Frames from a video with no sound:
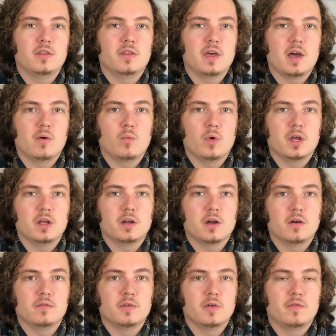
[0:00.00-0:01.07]
that week
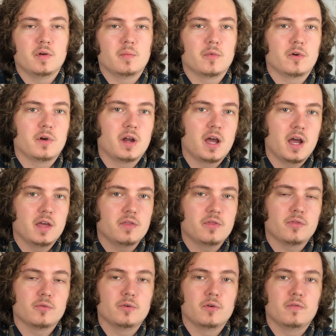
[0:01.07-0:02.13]
of November 9th
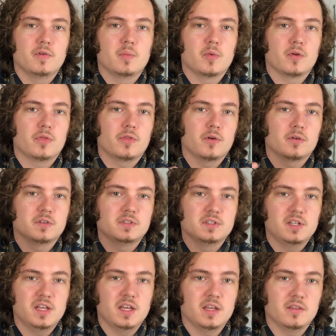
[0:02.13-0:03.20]
through November
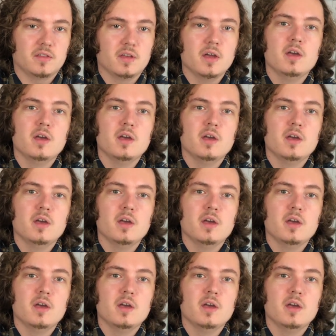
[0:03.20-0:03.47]
13th,